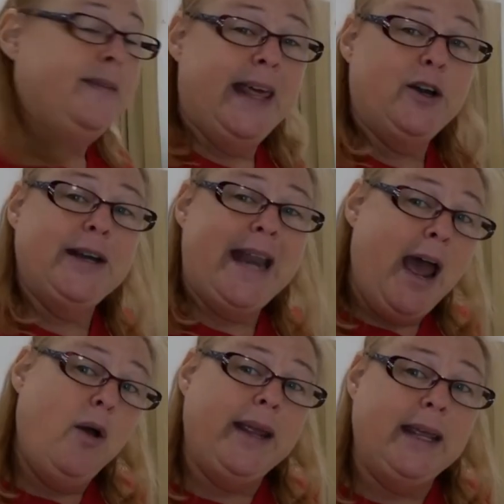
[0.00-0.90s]
that are
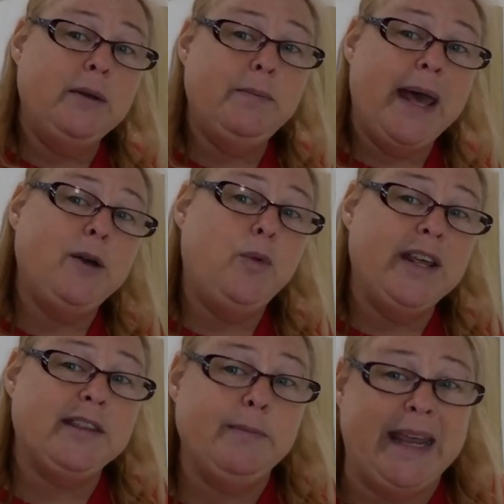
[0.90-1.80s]
now in bed with